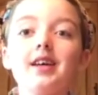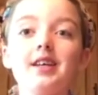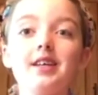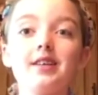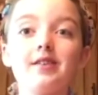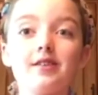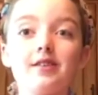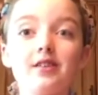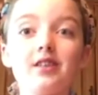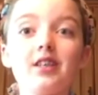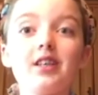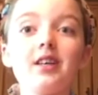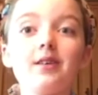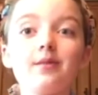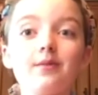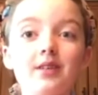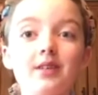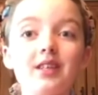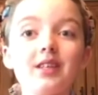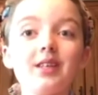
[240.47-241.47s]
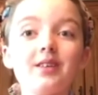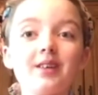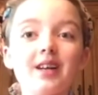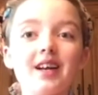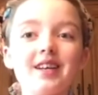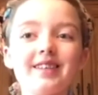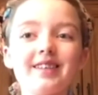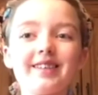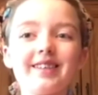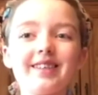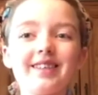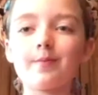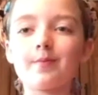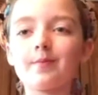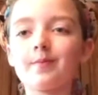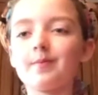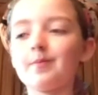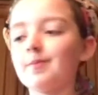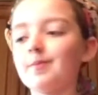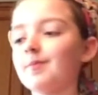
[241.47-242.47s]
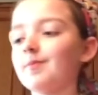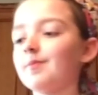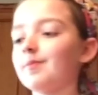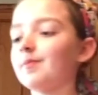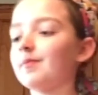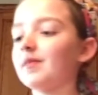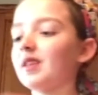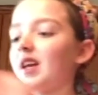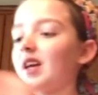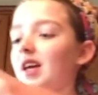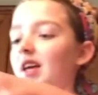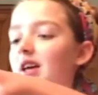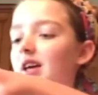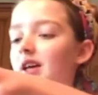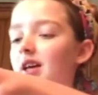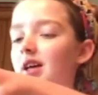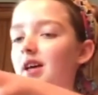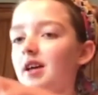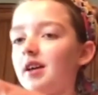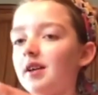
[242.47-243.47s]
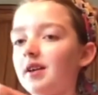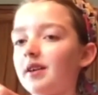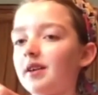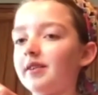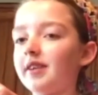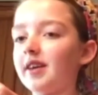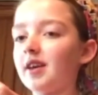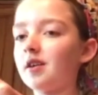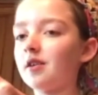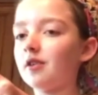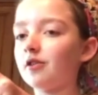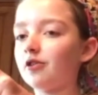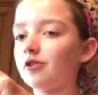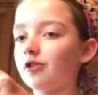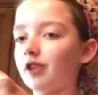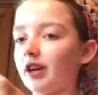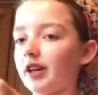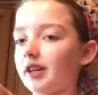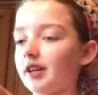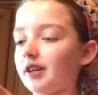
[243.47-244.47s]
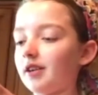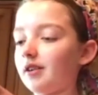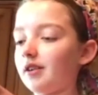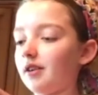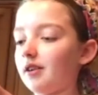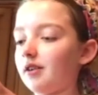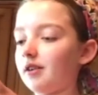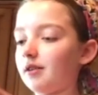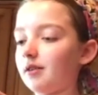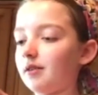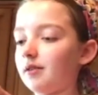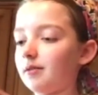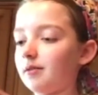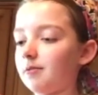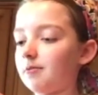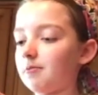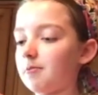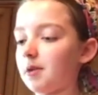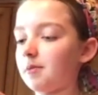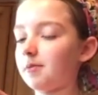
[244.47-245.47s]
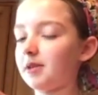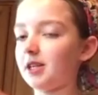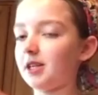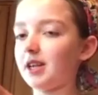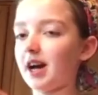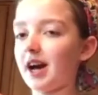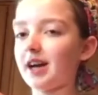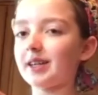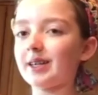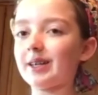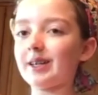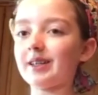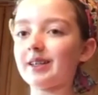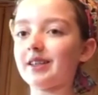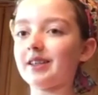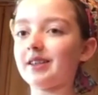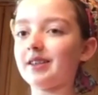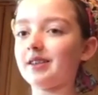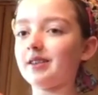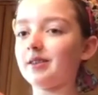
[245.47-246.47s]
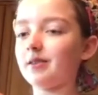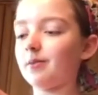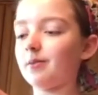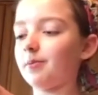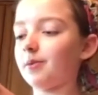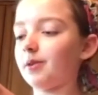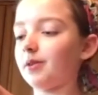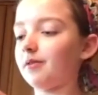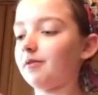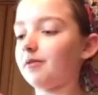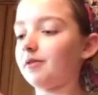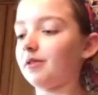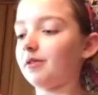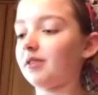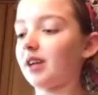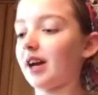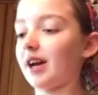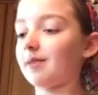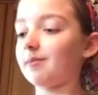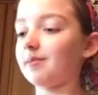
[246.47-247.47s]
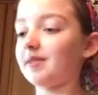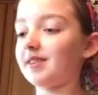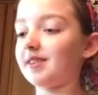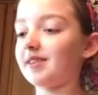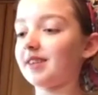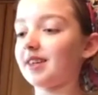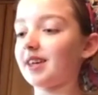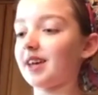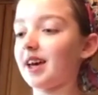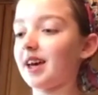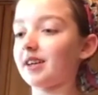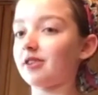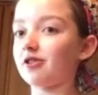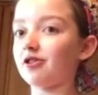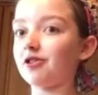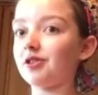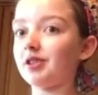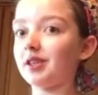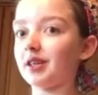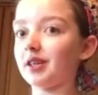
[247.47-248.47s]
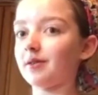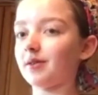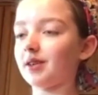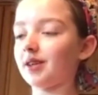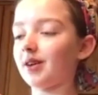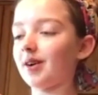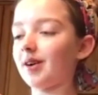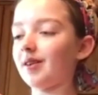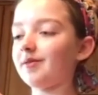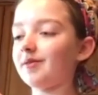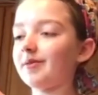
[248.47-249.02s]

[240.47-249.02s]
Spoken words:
It's going to get really crazy. Now take your strainer, maybe knock it on your bowl a few times to get extra liquid off.